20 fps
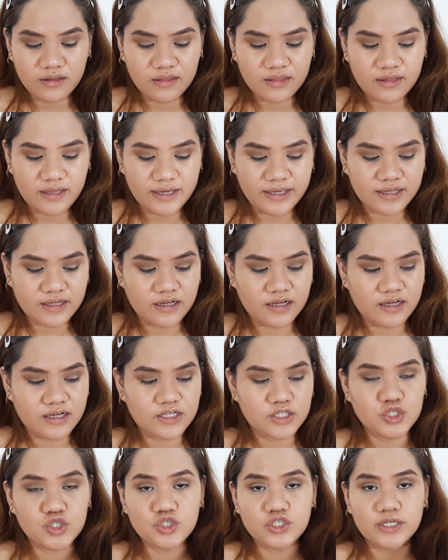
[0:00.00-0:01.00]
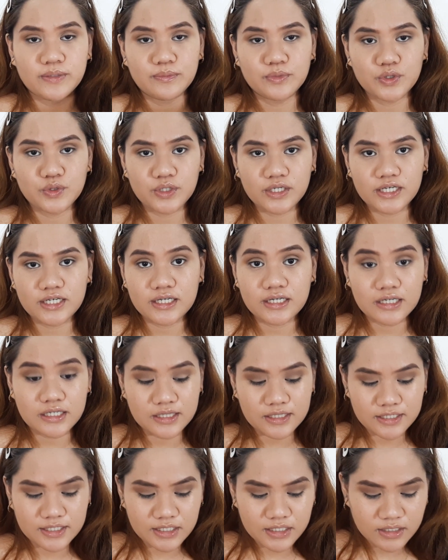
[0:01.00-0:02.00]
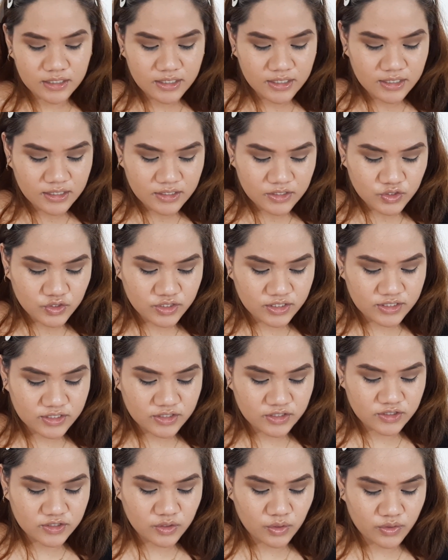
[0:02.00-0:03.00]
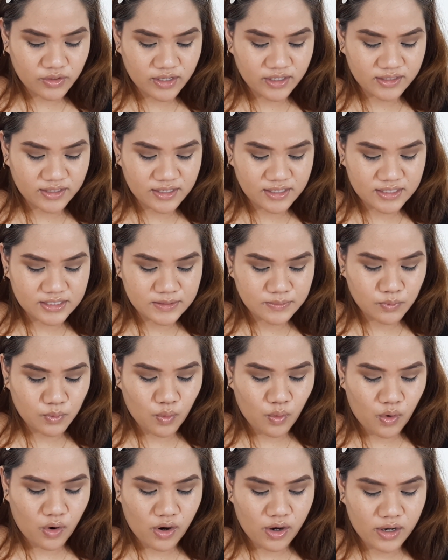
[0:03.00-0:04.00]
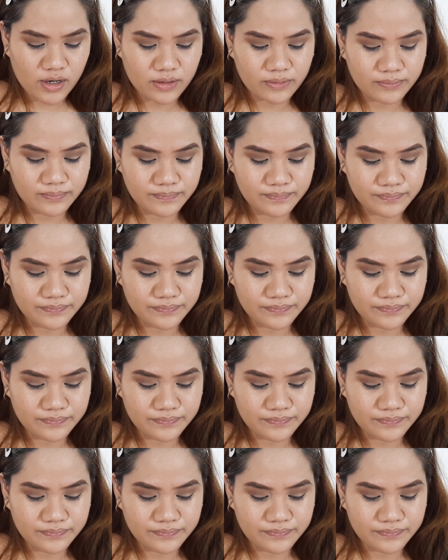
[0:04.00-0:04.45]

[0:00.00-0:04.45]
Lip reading: like a shimmery color, just so that it's more,